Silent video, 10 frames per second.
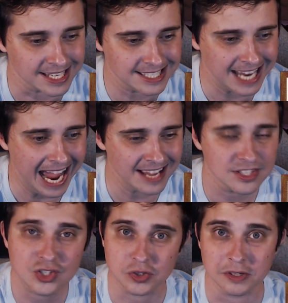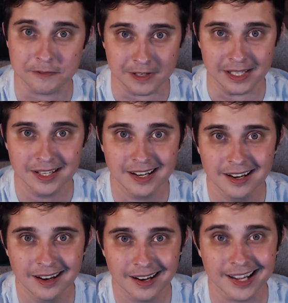catastrophe,
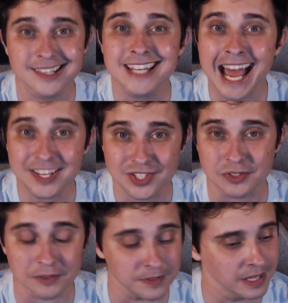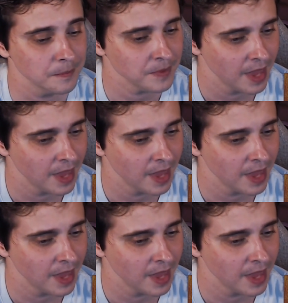catastrophe.